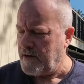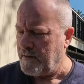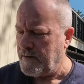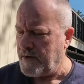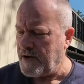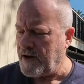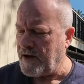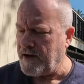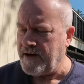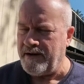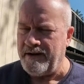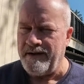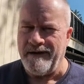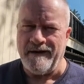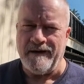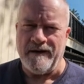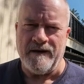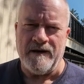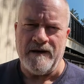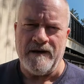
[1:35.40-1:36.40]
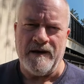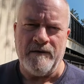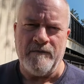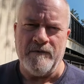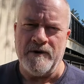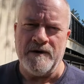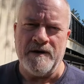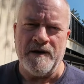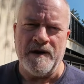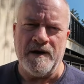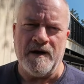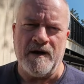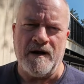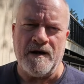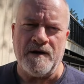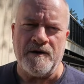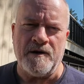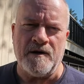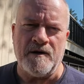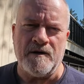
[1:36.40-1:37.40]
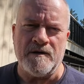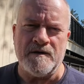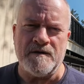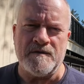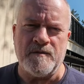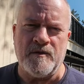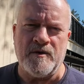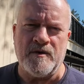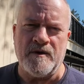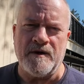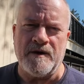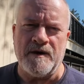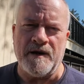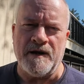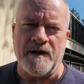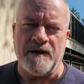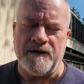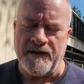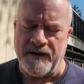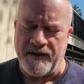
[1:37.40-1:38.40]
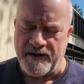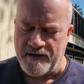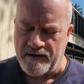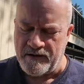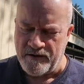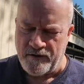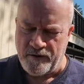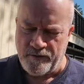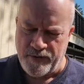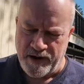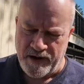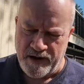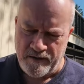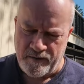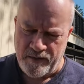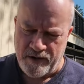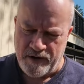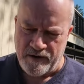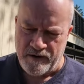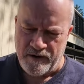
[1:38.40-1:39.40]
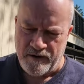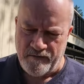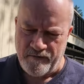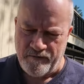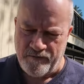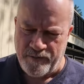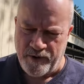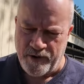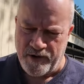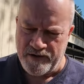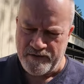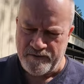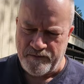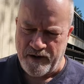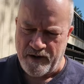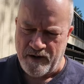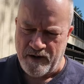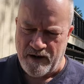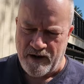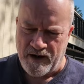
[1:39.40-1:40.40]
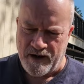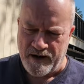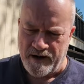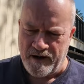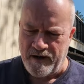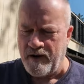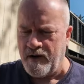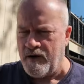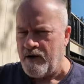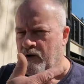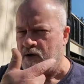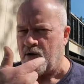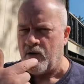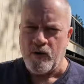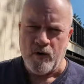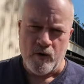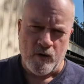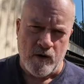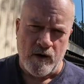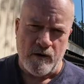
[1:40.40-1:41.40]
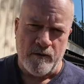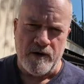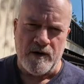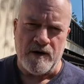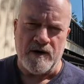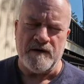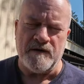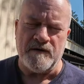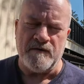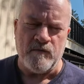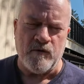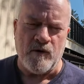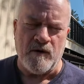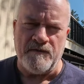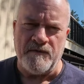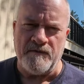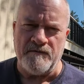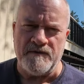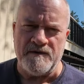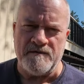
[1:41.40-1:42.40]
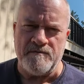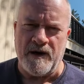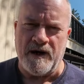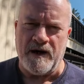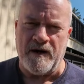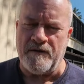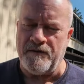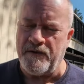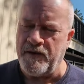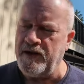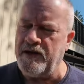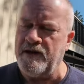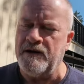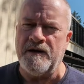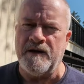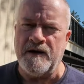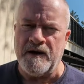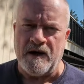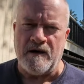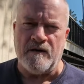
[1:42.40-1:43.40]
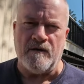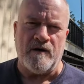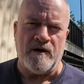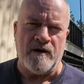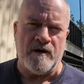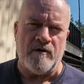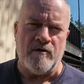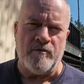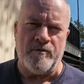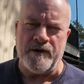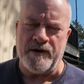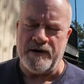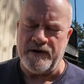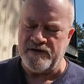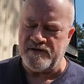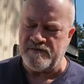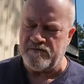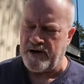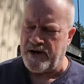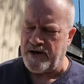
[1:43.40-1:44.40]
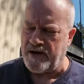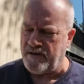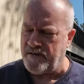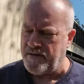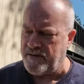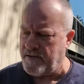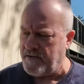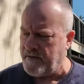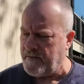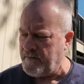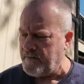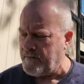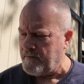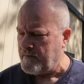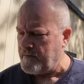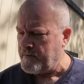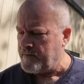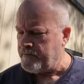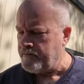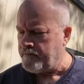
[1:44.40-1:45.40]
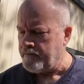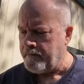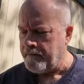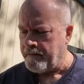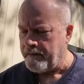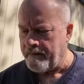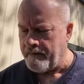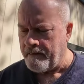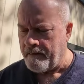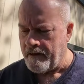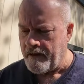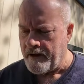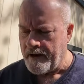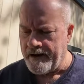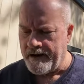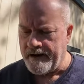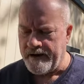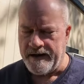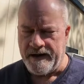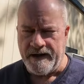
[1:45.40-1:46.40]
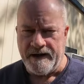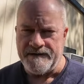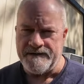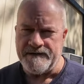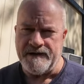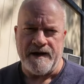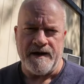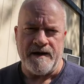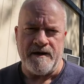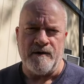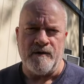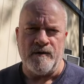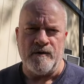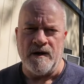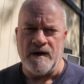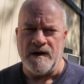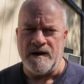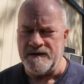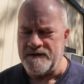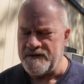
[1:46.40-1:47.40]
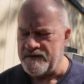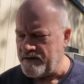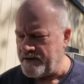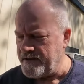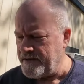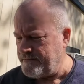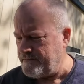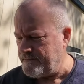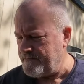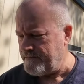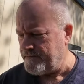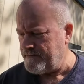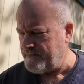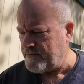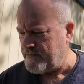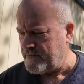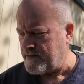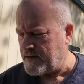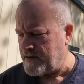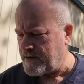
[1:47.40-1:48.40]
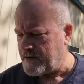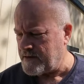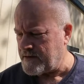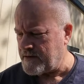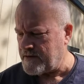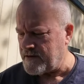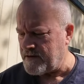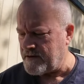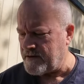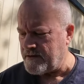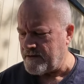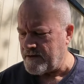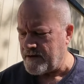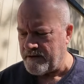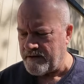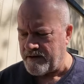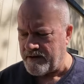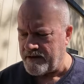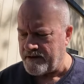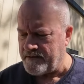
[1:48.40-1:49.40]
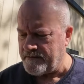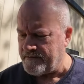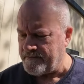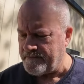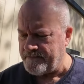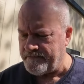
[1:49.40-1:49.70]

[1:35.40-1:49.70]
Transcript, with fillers: But I, he wouldn't eat a hot dog this morning. I'd take a little peanut butter, put his pill on it, rub it on the roof of his mouth. He did not want to open his mouth. Uh, he hasn't had a whole lot of sleep. So I'm